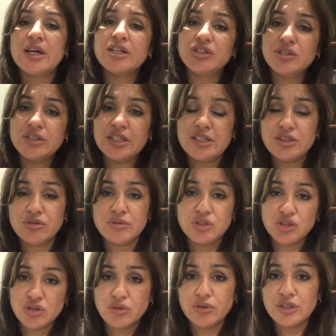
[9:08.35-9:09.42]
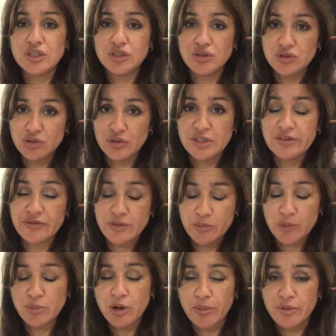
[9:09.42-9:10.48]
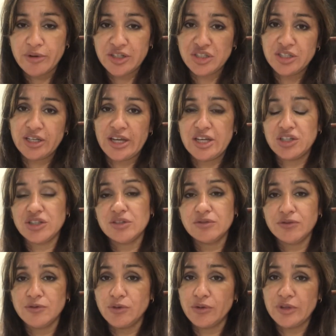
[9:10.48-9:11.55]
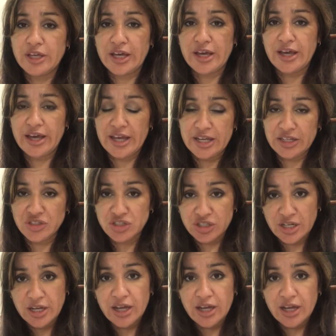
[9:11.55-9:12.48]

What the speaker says: and you need to ensure that you do give them a proper education for their age,